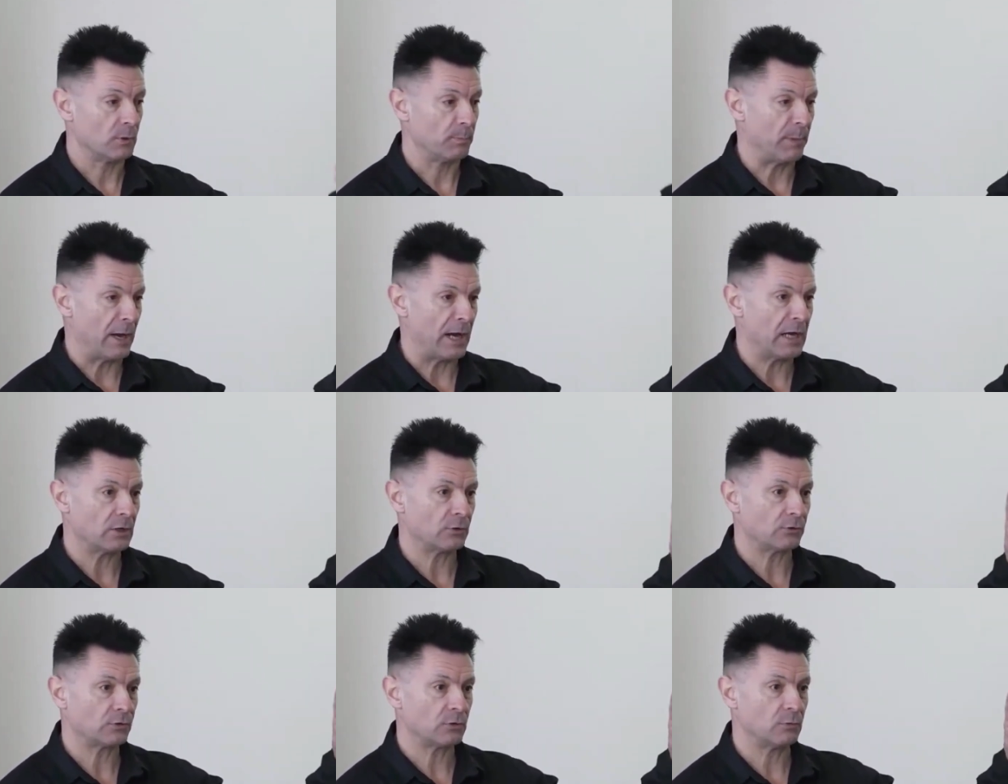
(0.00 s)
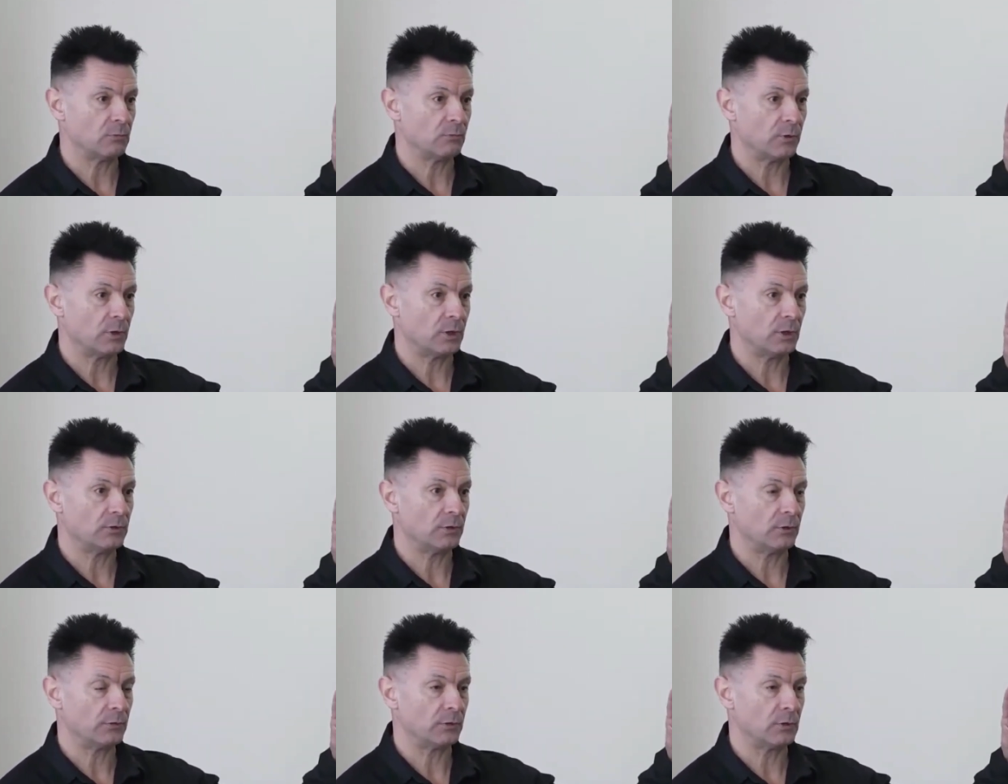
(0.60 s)
the banks
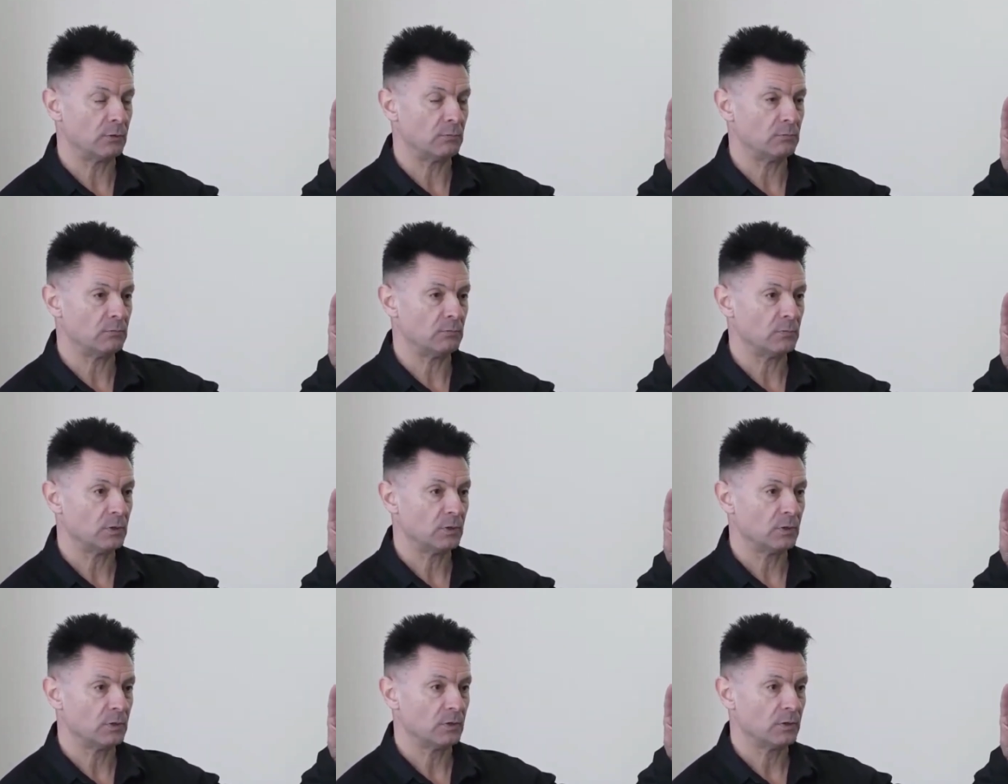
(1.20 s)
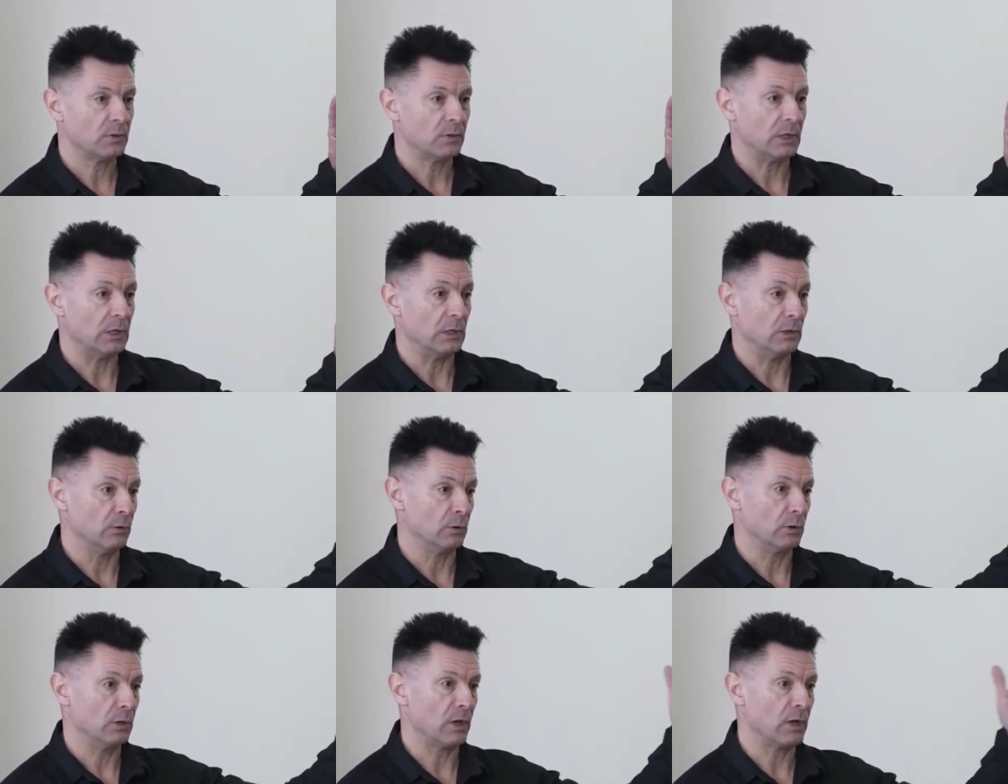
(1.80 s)
converted them,
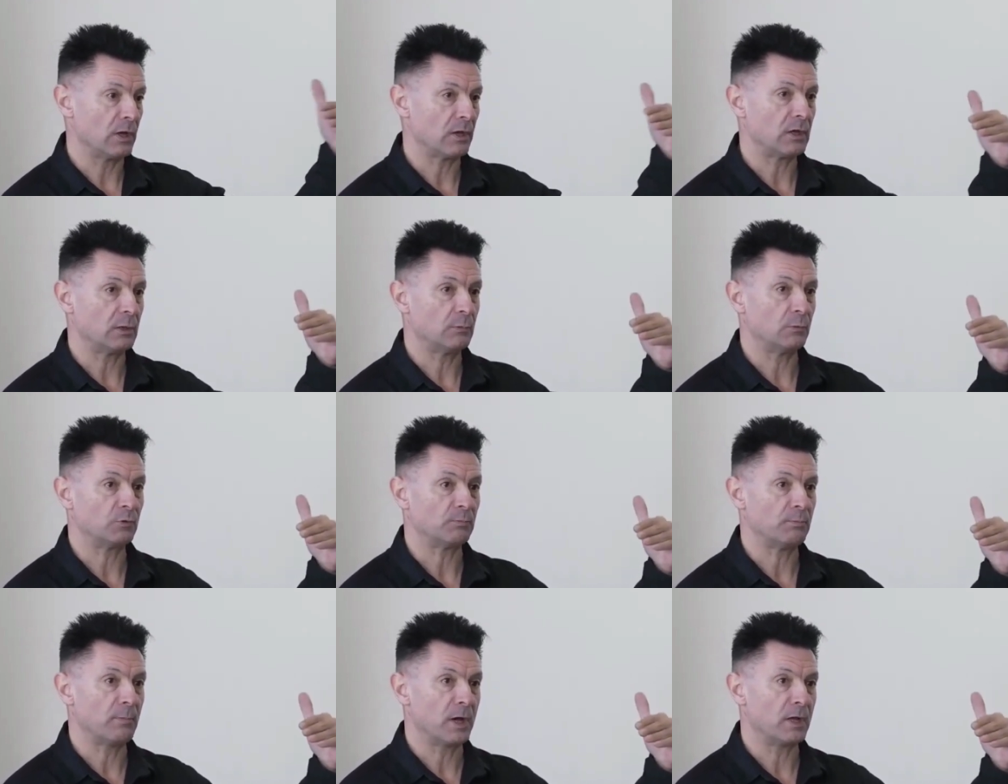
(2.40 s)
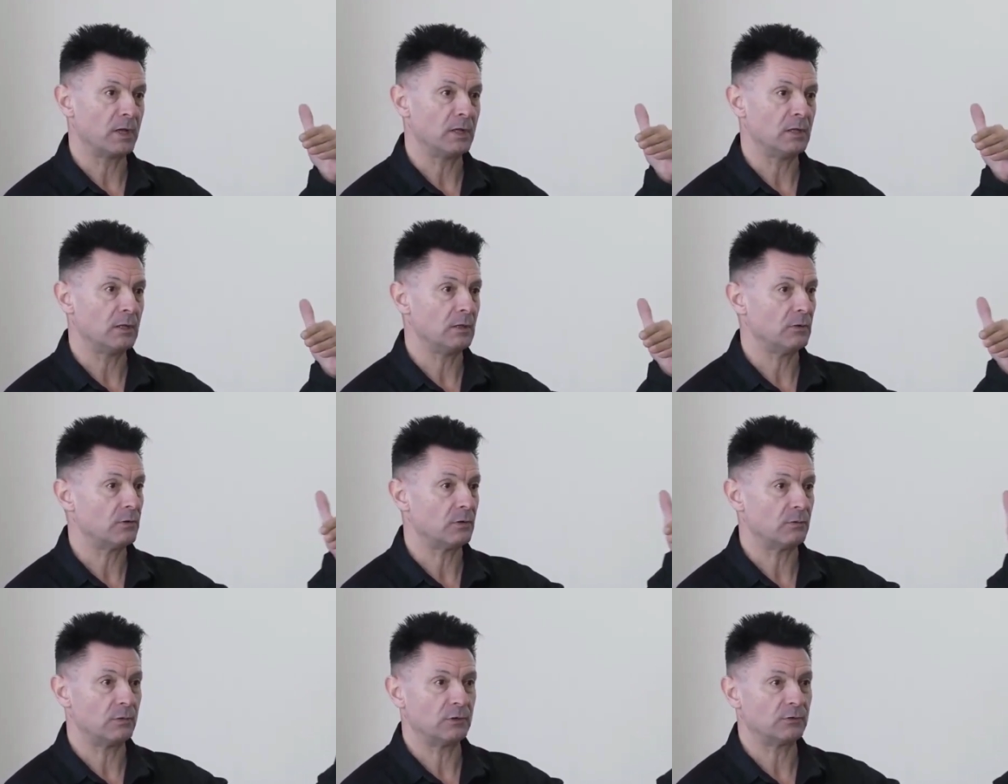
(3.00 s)
it looked like it was
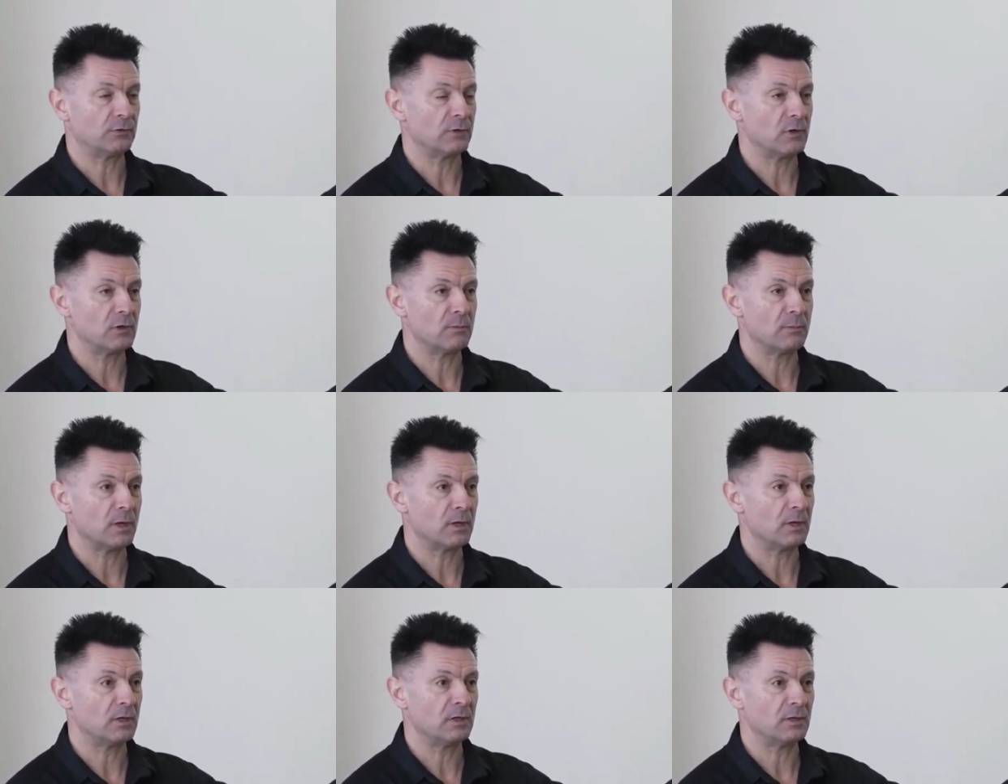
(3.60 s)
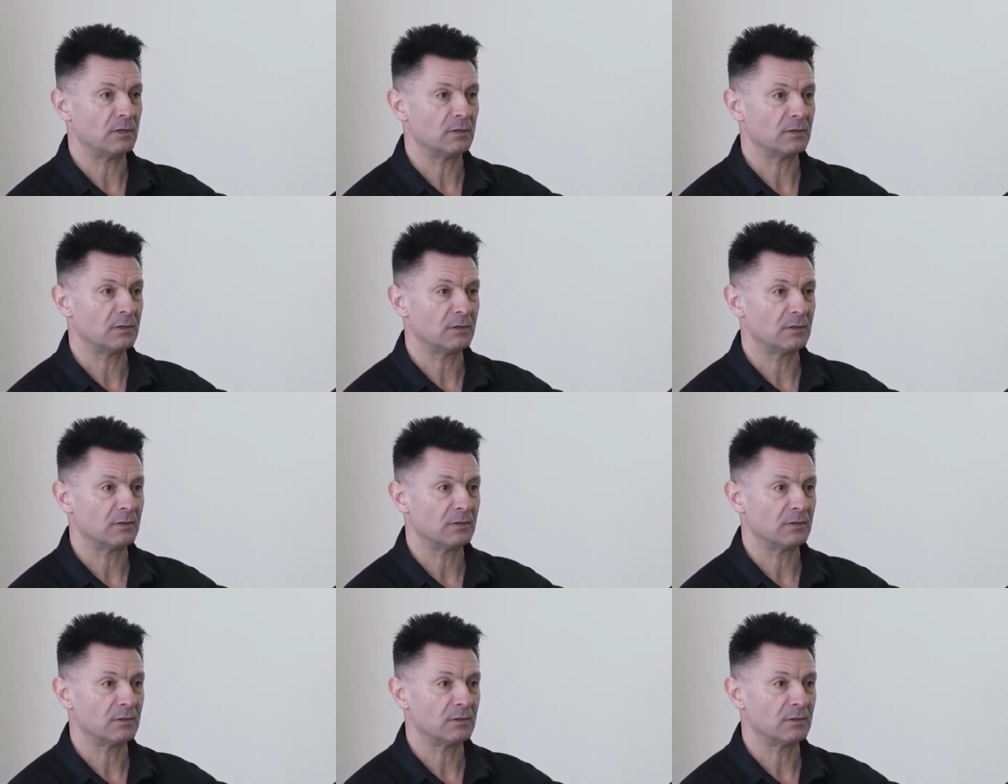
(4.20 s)
money, there is no money,